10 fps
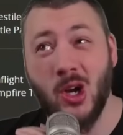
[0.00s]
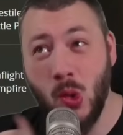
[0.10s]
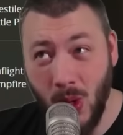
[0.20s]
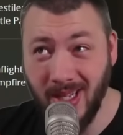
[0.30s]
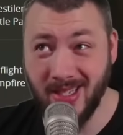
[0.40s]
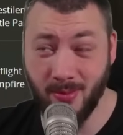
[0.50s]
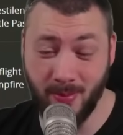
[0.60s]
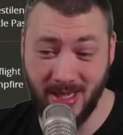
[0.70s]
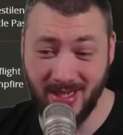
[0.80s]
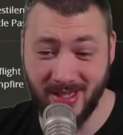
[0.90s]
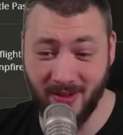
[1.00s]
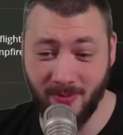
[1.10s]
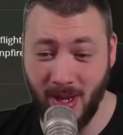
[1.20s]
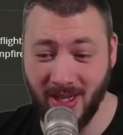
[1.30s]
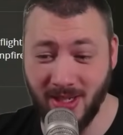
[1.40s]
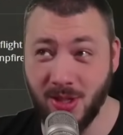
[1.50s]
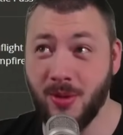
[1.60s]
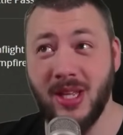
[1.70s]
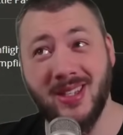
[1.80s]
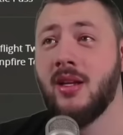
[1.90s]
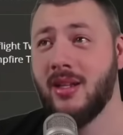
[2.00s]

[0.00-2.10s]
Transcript: Quite some amazing stuff packed into this.